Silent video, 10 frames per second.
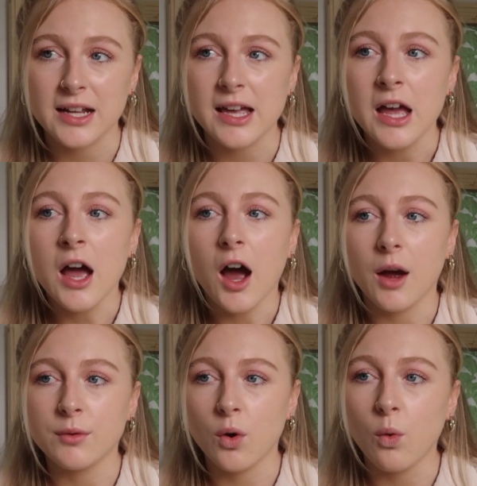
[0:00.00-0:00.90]
Like
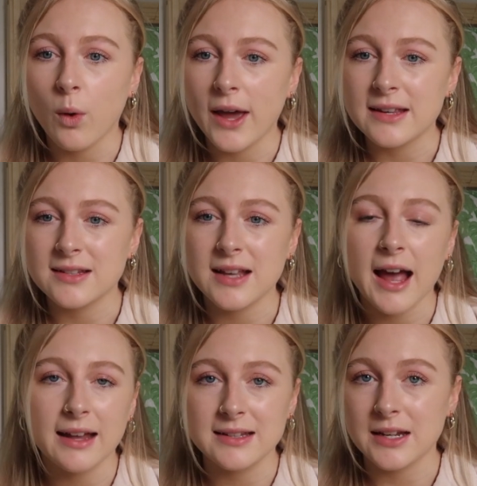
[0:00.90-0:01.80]
I would always
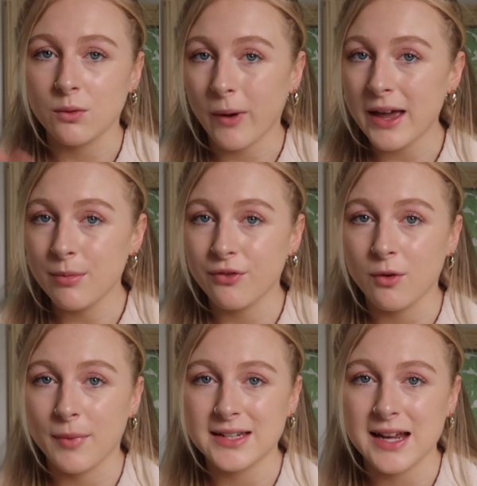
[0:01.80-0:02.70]
hand in way
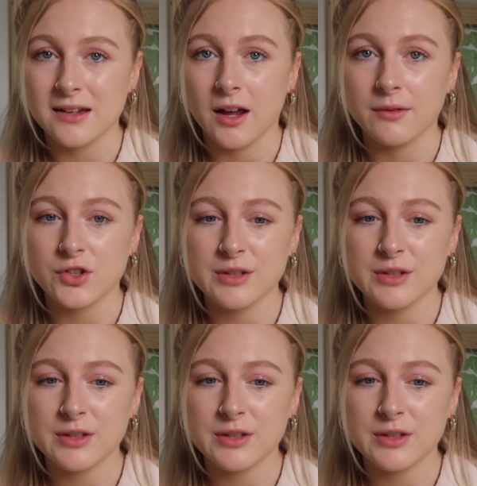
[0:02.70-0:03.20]
before my deadline,